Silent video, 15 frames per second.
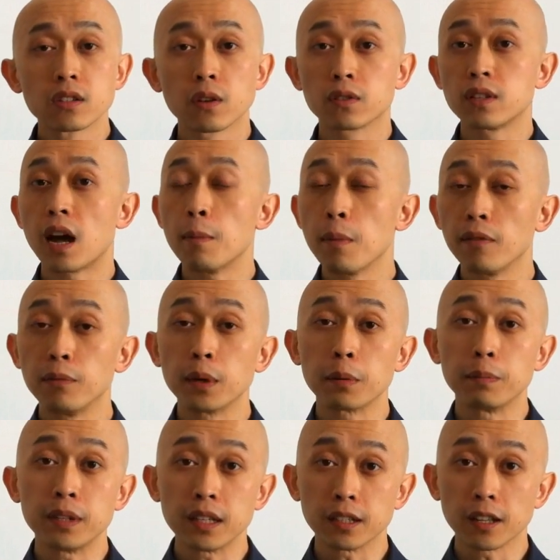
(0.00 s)
so it's not a
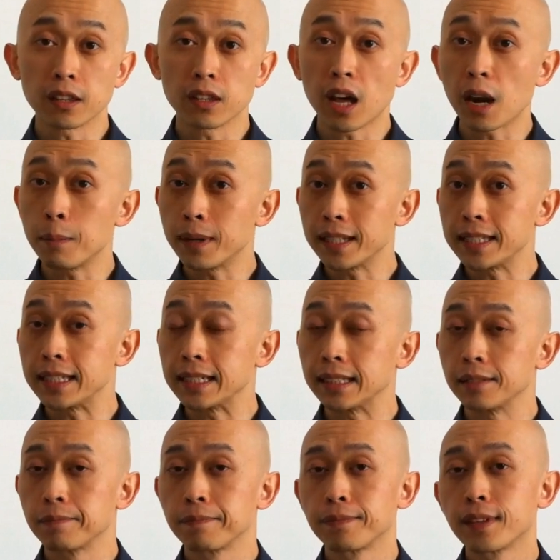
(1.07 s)
big
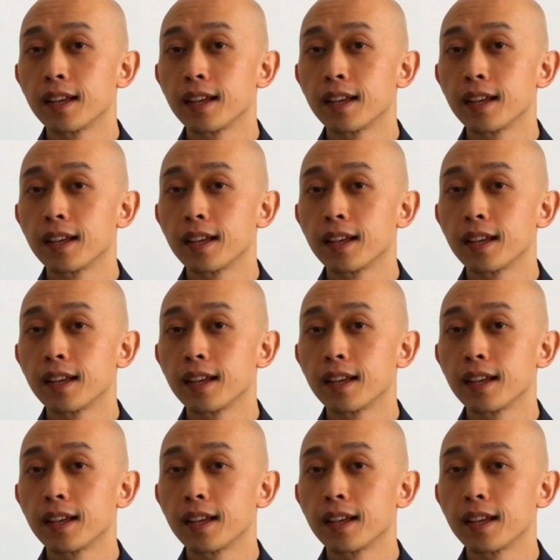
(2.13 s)
deal.